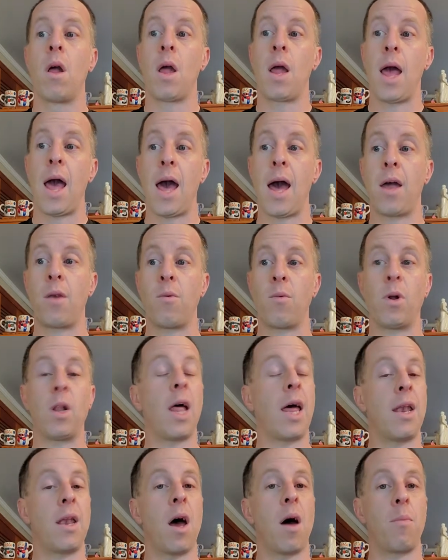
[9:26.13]
and we'll
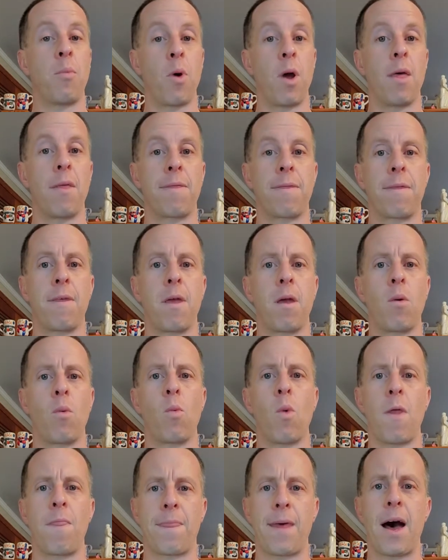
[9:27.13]
end up with
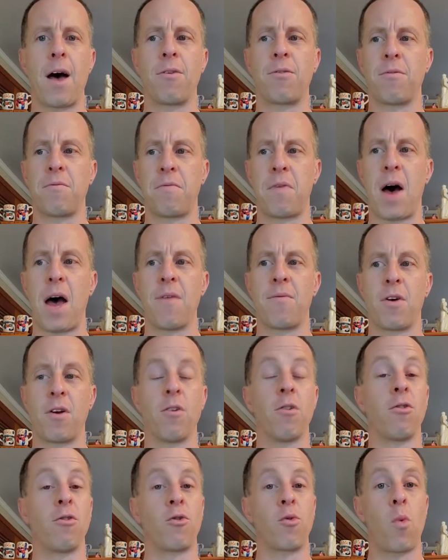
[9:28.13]

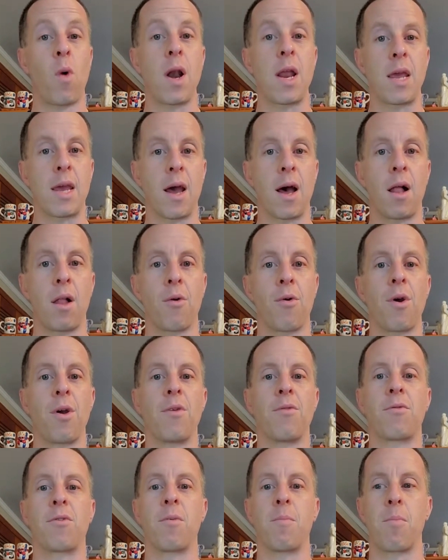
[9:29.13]
1,520
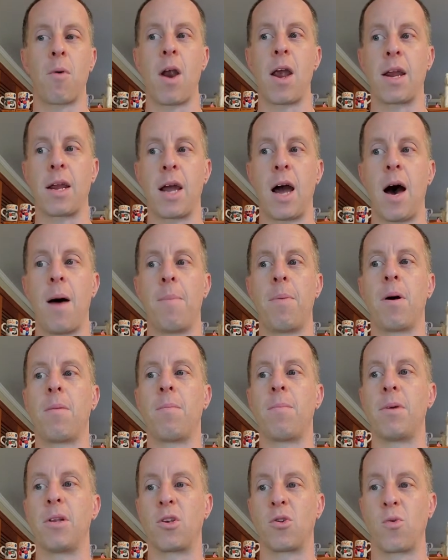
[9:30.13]
calories to break up
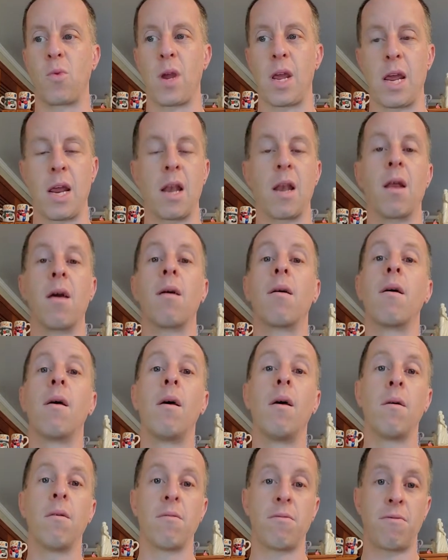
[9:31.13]
between
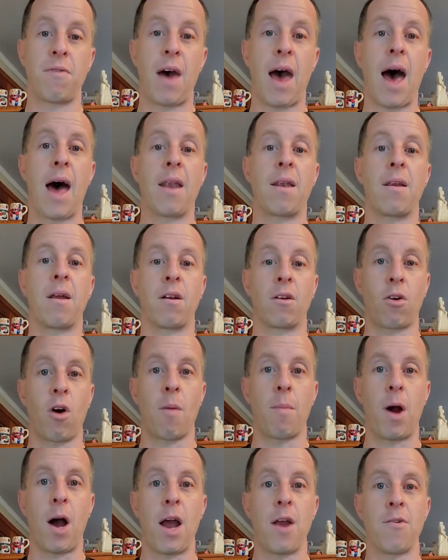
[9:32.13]
fat and
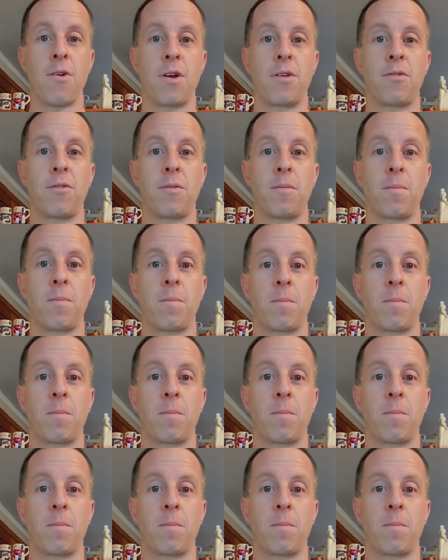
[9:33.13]
carbohydrates.